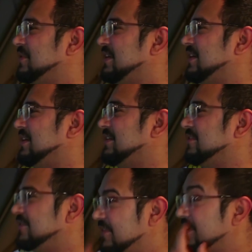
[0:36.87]
uh,
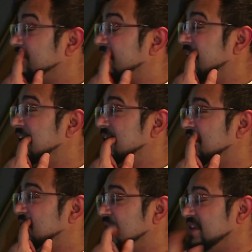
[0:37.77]
first flight
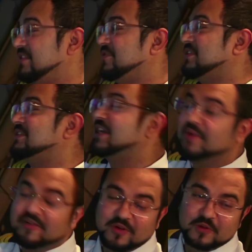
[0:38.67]
as well as the first time
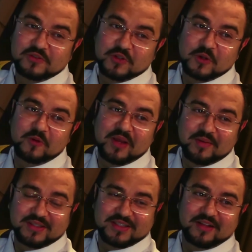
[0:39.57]
I flew solo by
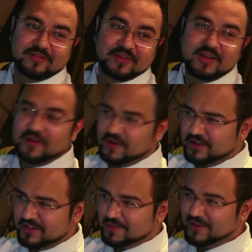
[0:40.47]
myself on
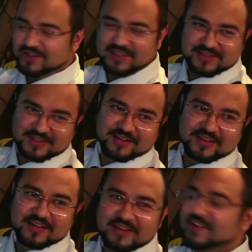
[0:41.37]
a small Cessna.
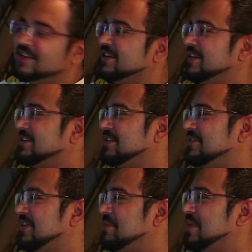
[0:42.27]
That's a
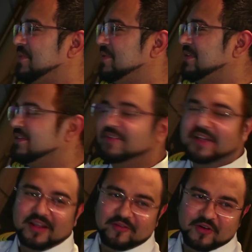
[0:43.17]
very memorable
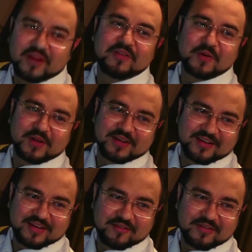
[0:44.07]
feeling for everyone
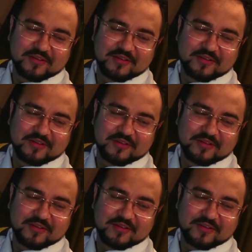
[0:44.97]
and every